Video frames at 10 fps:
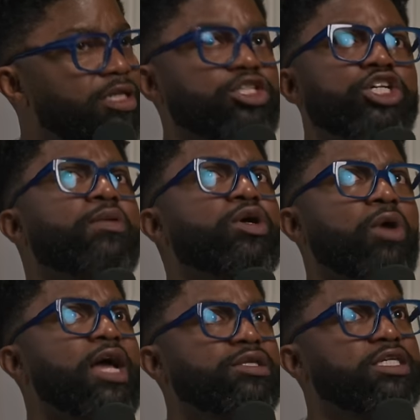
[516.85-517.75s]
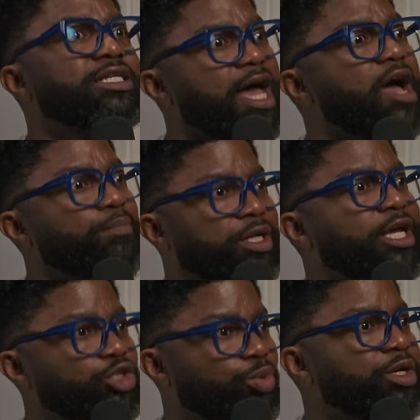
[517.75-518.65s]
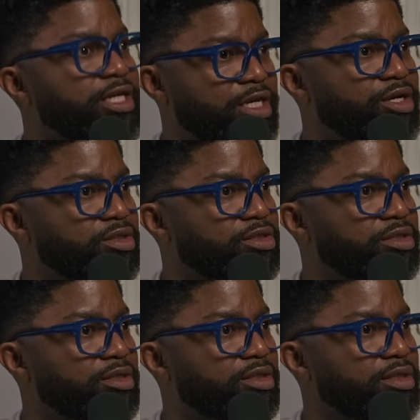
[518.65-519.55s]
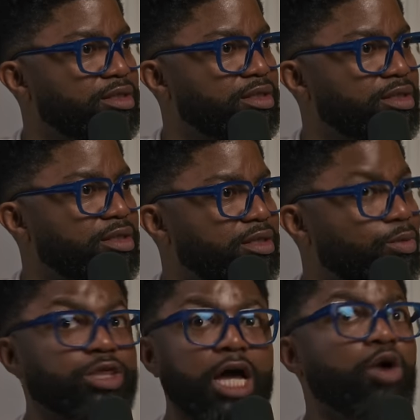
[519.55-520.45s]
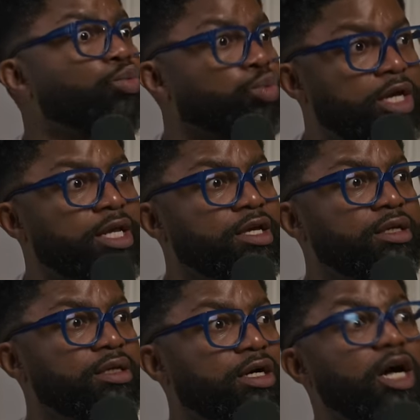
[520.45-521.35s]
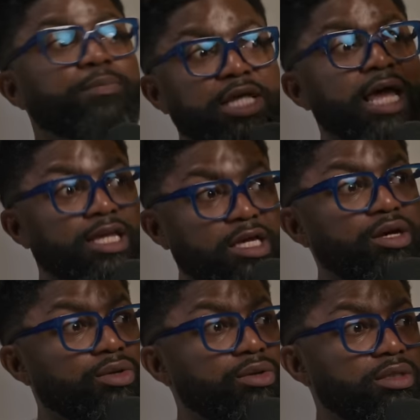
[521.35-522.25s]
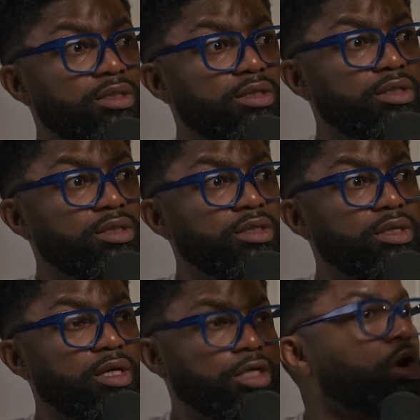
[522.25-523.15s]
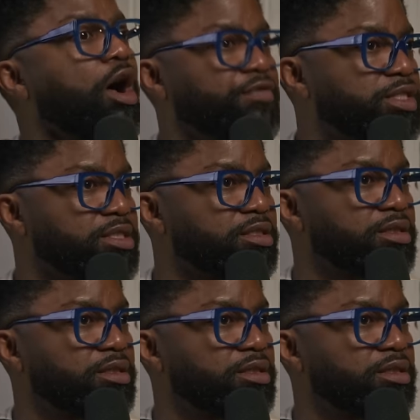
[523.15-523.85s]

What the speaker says: Jerry Rice did not play 20 years without running up that hill in the offseason.